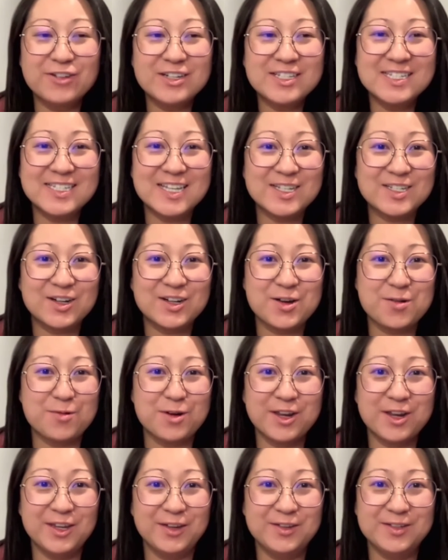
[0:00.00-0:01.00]
since I started
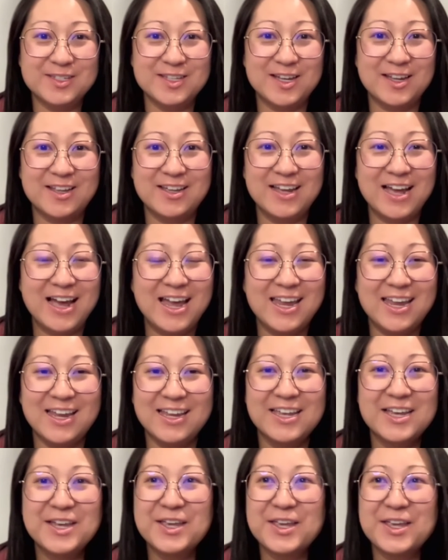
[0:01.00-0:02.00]
working at Usana, I
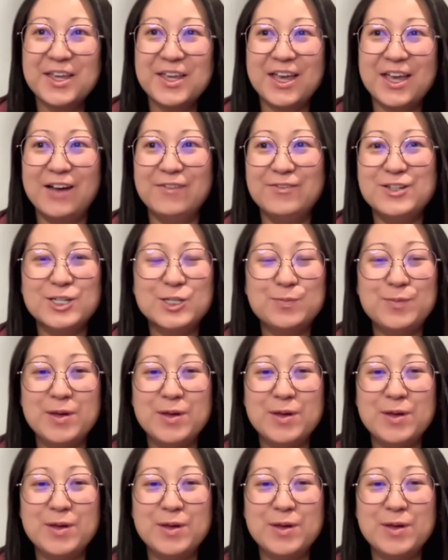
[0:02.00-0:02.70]
have just been